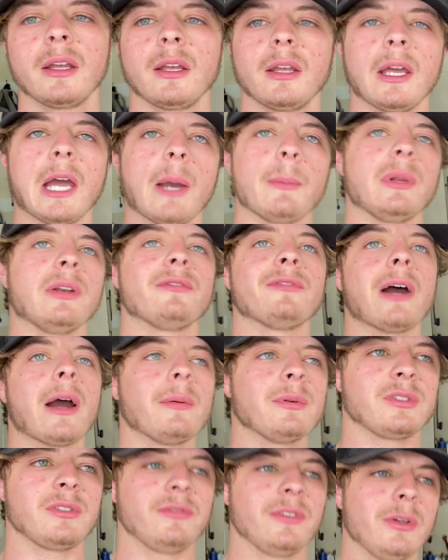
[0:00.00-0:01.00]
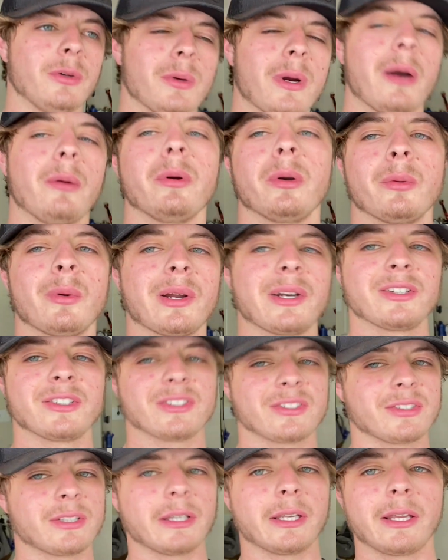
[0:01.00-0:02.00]
I mean, if I was a viewer, I wouldn't want to
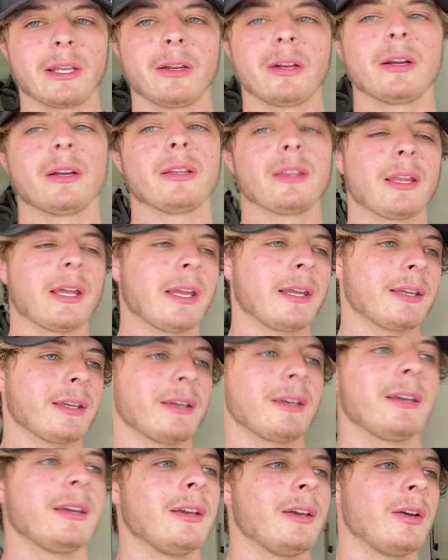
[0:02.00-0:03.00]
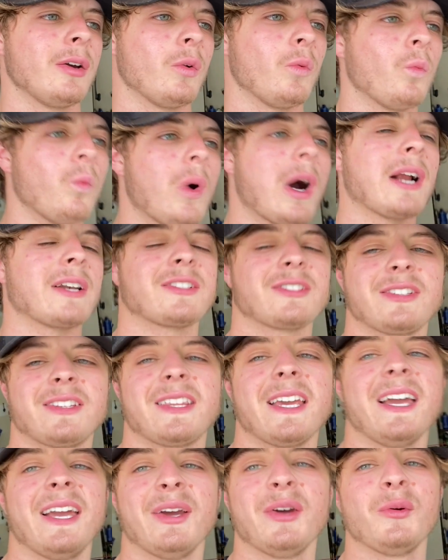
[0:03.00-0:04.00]
just sit here and like watch
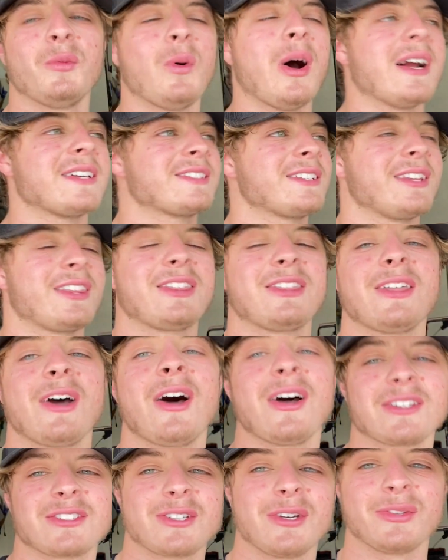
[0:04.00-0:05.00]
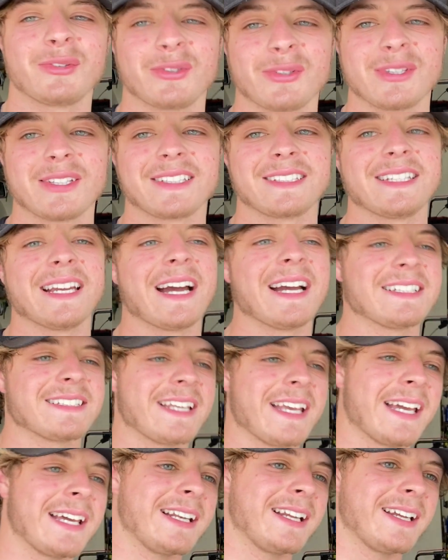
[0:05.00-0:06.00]
the thoughts go through this guy's
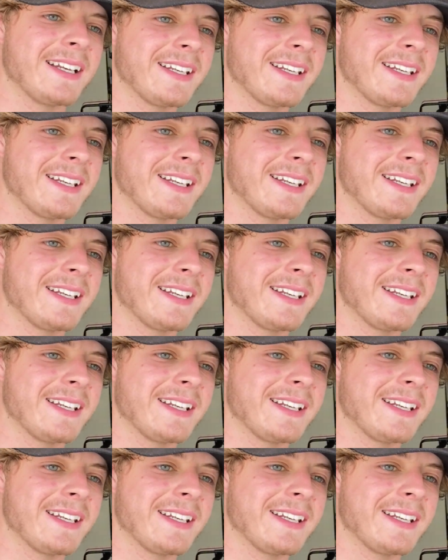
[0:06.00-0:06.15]
head on